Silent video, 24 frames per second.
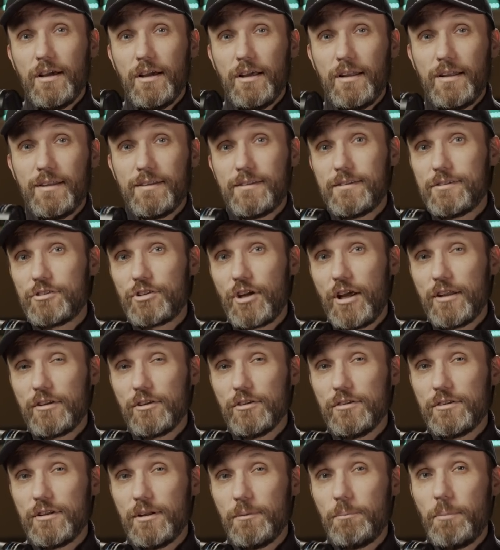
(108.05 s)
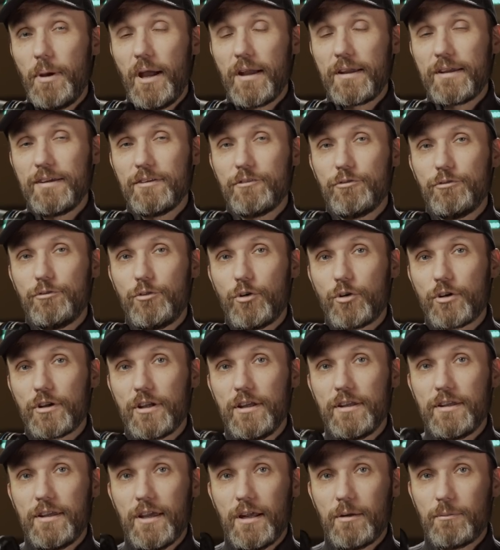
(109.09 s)
and it's shot on the Pocket
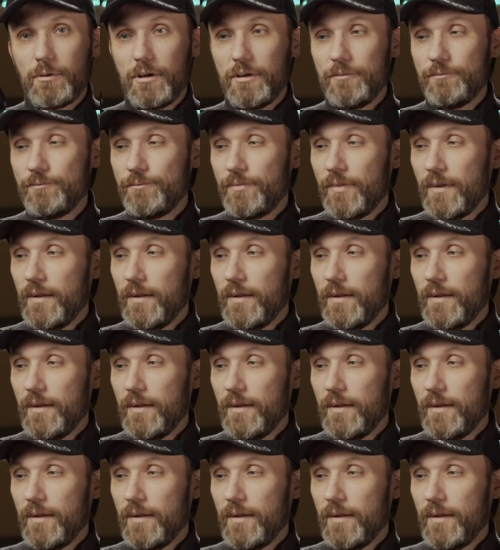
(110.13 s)
4K camera.